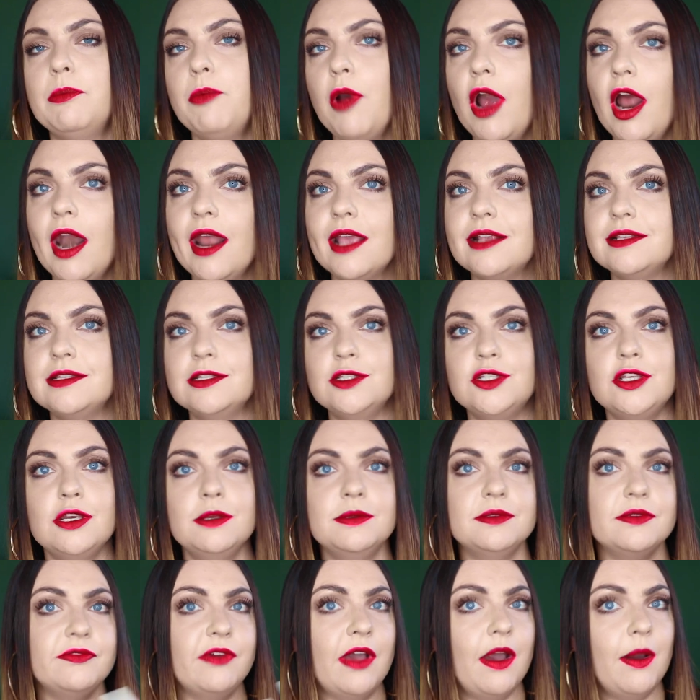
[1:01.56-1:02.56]
the products, in
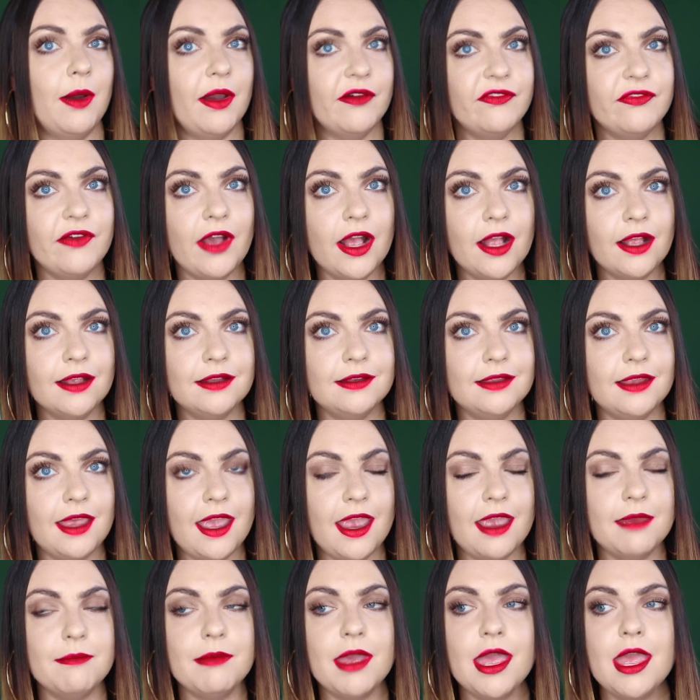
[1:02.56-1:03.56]
terms of how I found
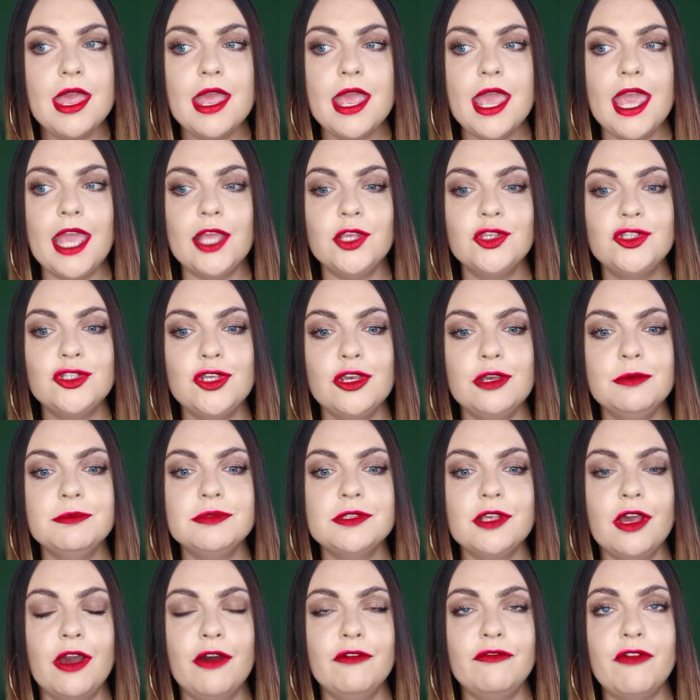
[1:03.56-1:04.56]
them, in
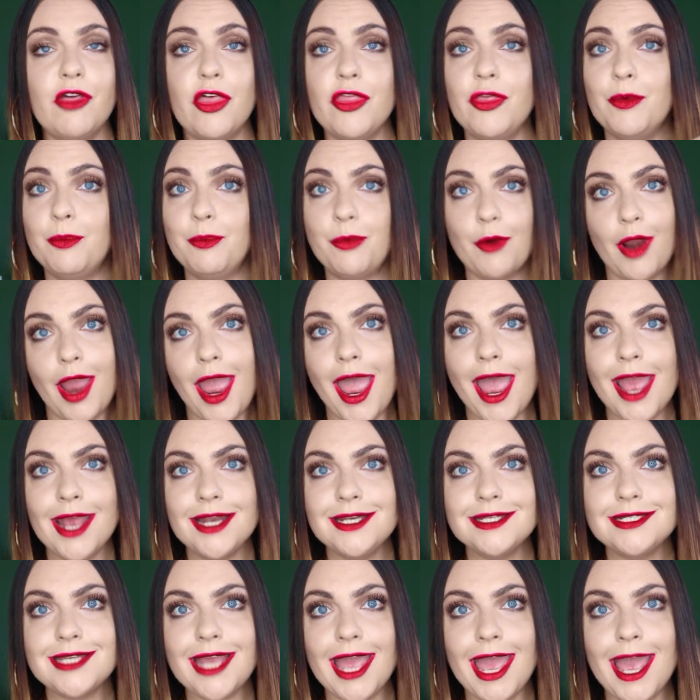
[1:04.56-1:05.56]
terms of the
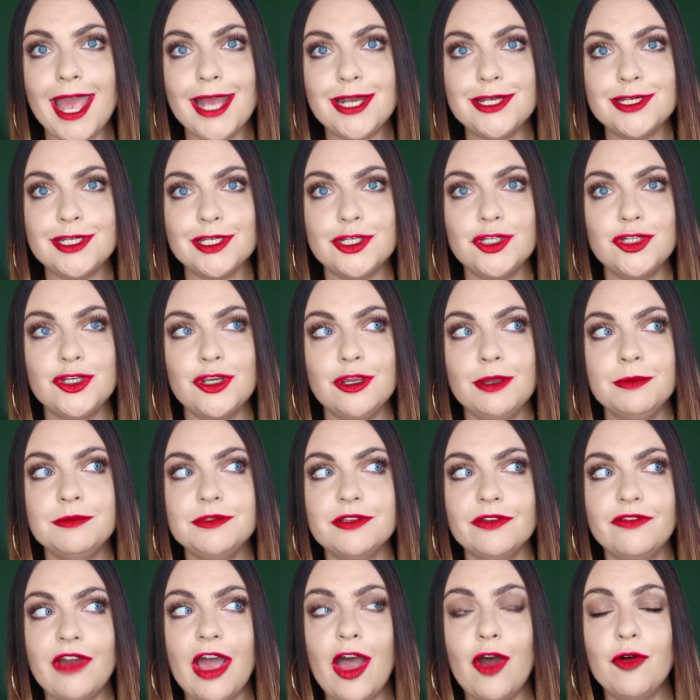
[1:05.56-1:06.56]
brand, and in
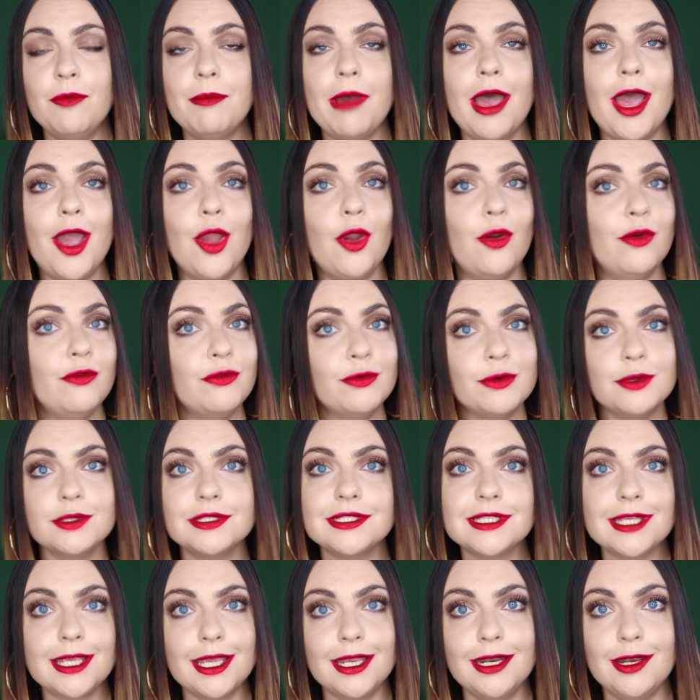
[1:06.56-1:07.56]
terms of how my
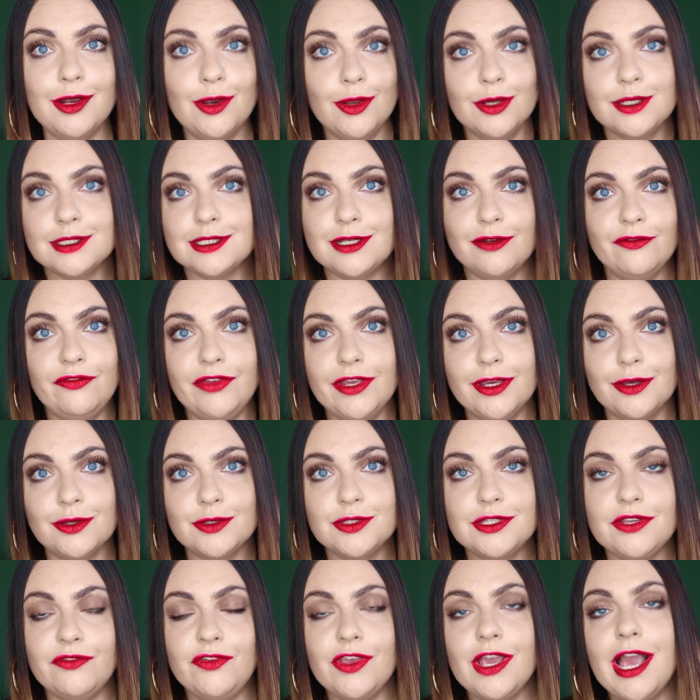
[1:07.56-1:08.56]
overall skin looks and
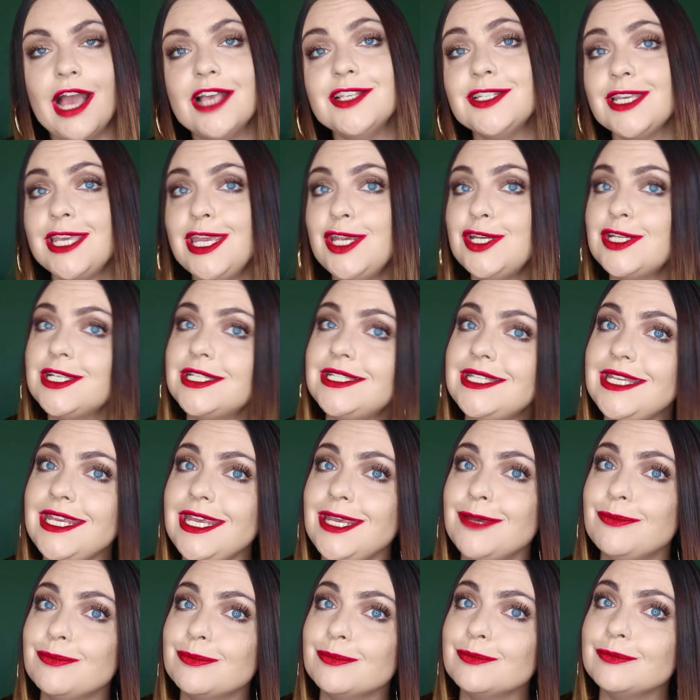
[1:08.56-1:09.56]
feels. So if you guys are keen to
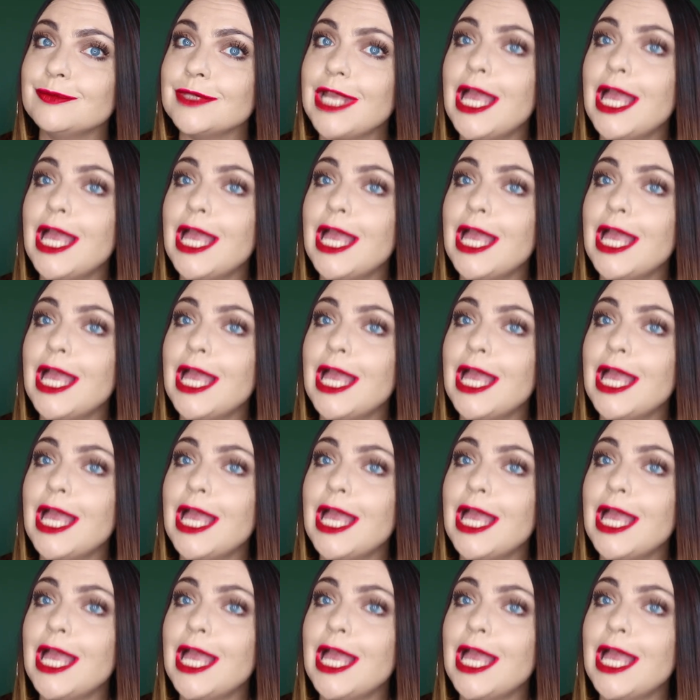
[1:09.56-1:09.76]
see